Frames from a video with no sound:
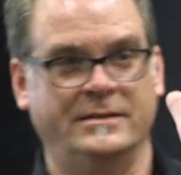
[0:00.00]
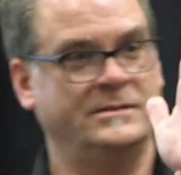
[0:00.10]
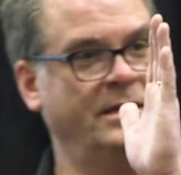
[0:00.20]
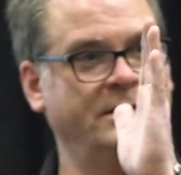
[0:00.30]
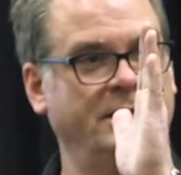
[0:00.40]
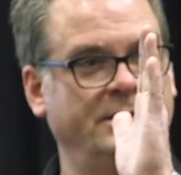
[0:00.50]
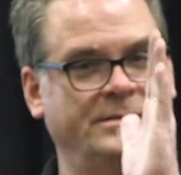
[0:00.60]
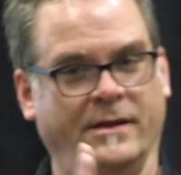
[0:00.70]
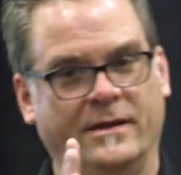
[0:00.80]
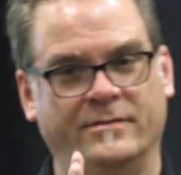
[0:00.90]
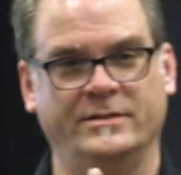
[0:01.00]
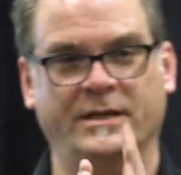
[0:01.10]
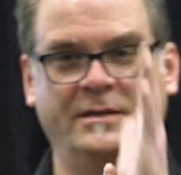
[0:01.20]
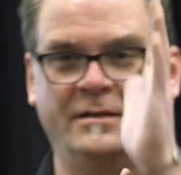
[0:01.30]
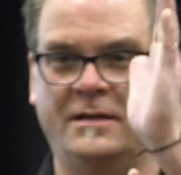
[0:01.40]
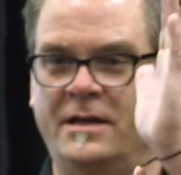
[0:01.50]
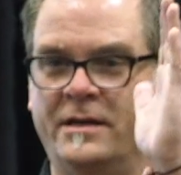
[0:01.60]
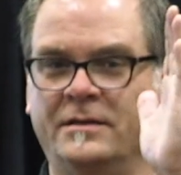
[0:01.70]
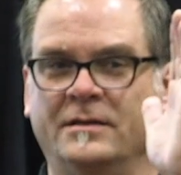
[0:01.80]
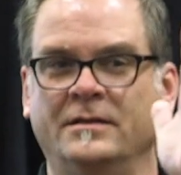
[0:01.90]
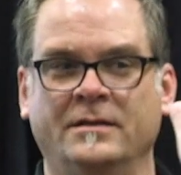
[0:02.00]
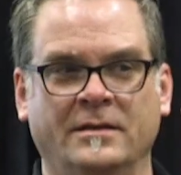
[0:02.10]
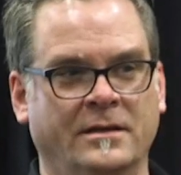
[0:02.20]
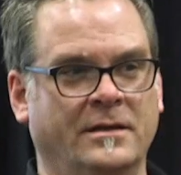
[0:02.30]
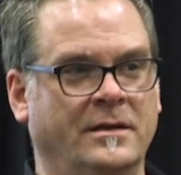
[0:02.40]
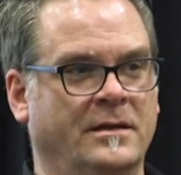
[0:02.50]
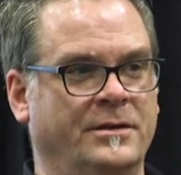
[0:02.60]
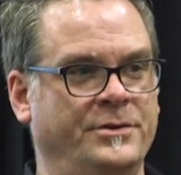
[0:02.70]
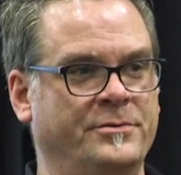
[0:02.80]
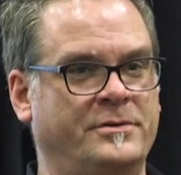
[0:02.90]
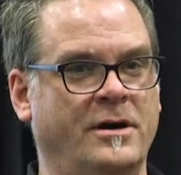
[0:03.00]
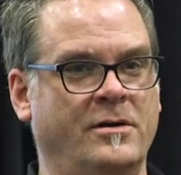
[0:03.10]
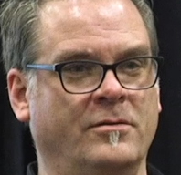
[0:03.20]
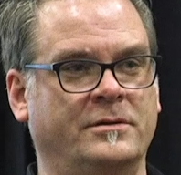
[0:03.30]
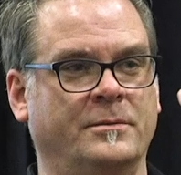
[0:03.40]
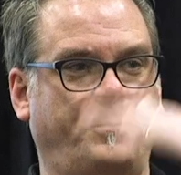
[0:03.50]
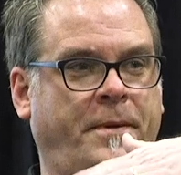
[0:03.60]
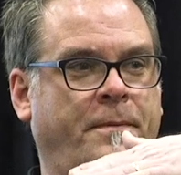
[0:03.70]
it's like this, everything in a line. New Coke